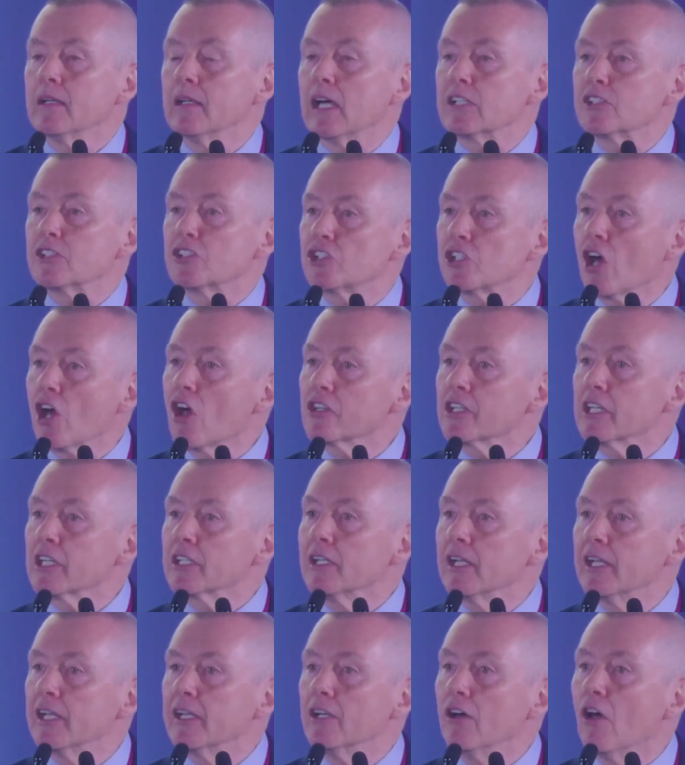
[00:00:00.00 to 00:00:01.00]
And
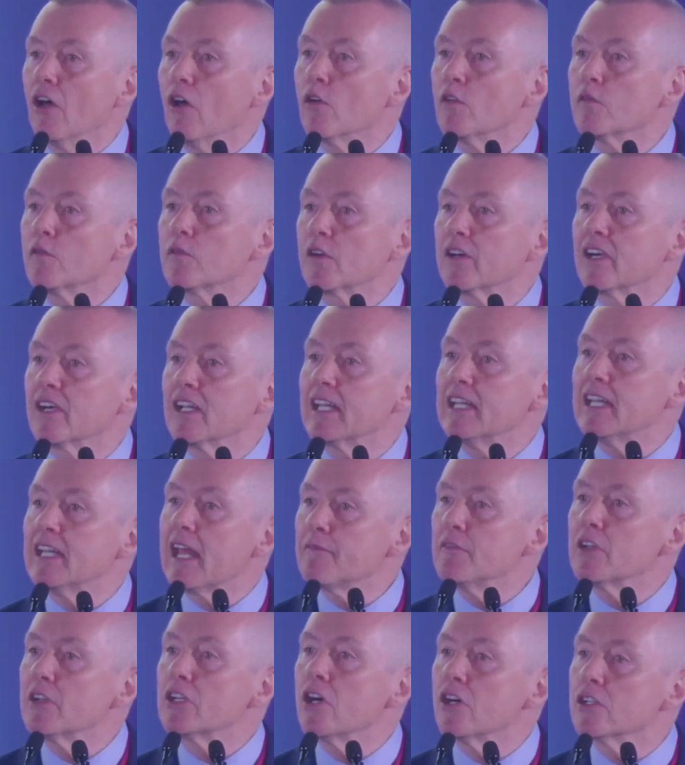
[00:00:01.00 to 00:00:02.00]
shockingly, over
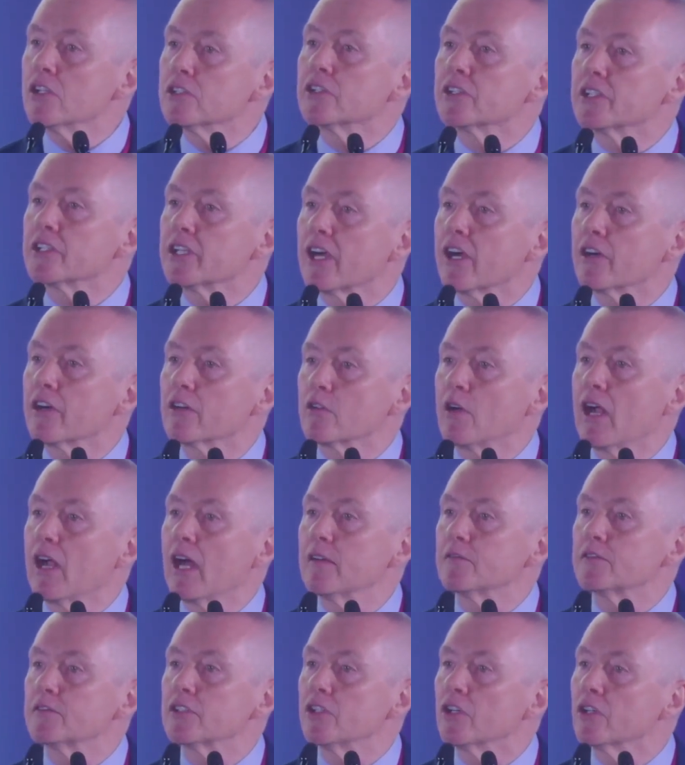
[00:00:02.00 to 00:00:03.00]
1,100
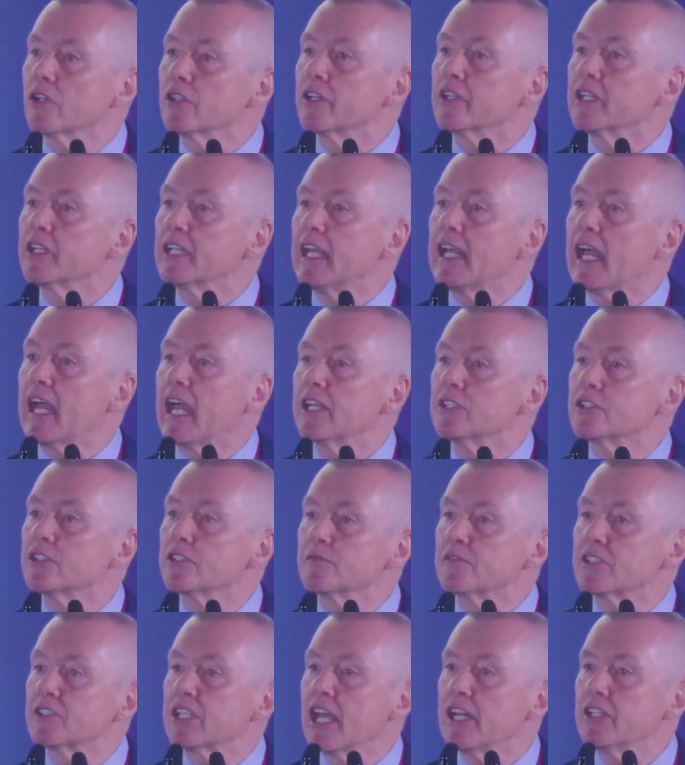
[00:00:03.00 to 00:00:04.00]
aircraft under the age
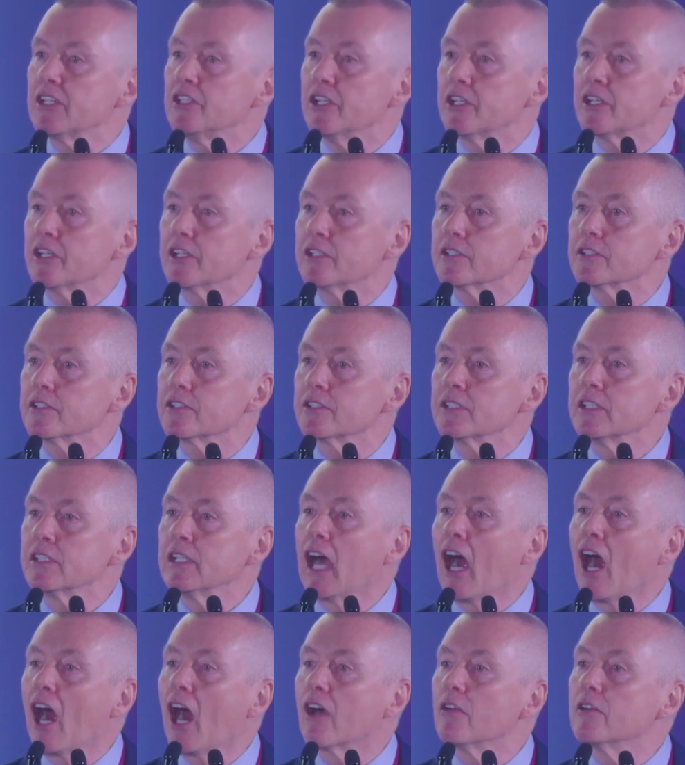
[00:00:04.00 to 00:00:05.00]
of 10 years
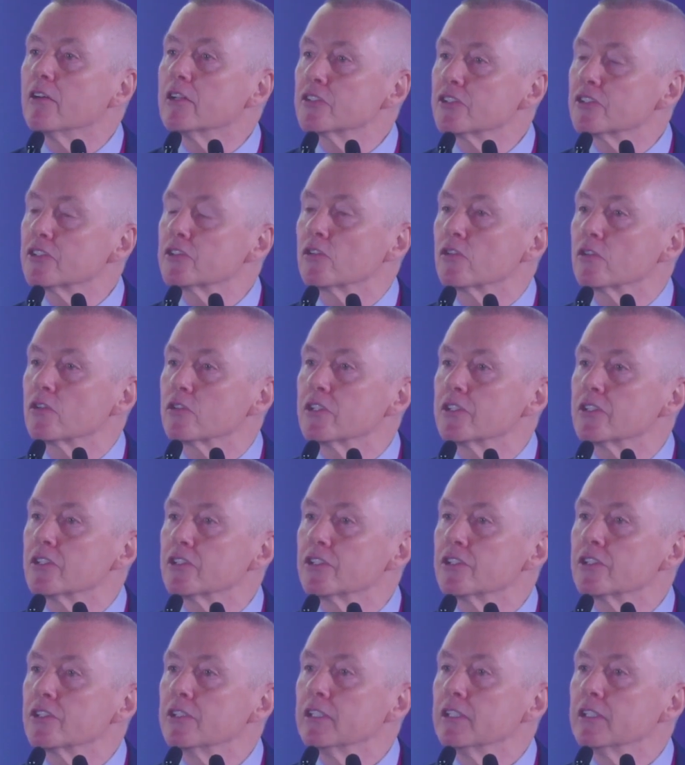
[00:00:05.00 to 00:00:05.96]
are in storage.